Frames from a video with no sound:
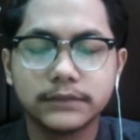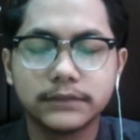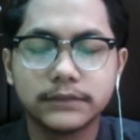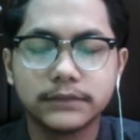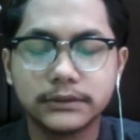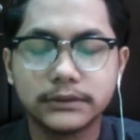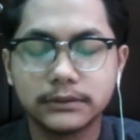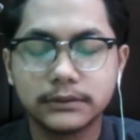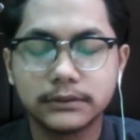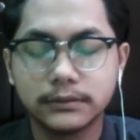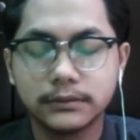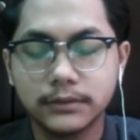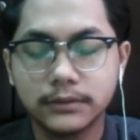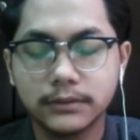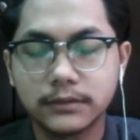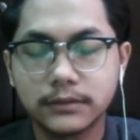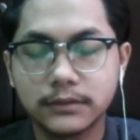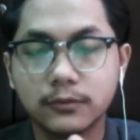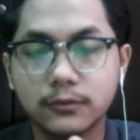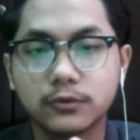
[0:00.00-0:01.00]
system
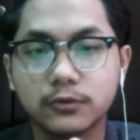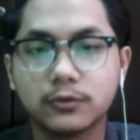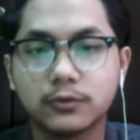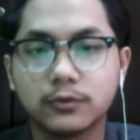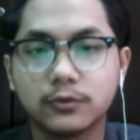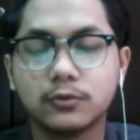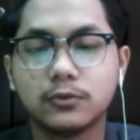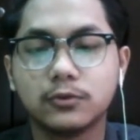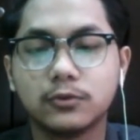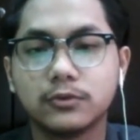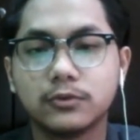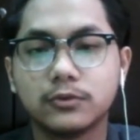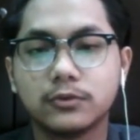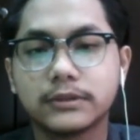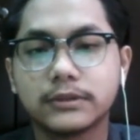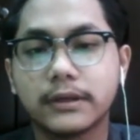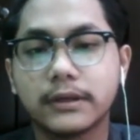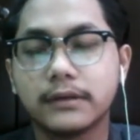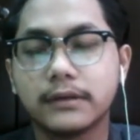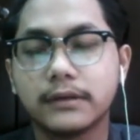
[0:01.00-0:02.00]
is used to
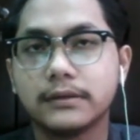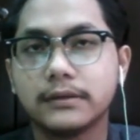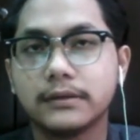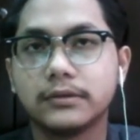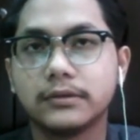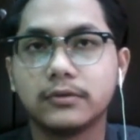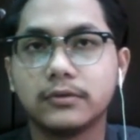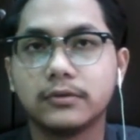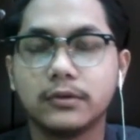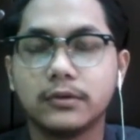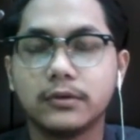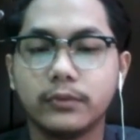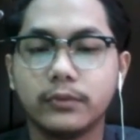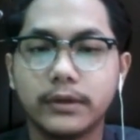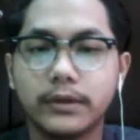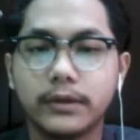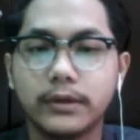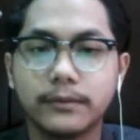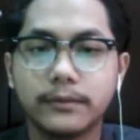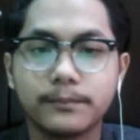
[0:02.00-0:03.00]
scare the intruder
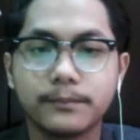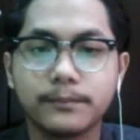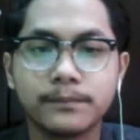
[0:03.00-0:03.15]
away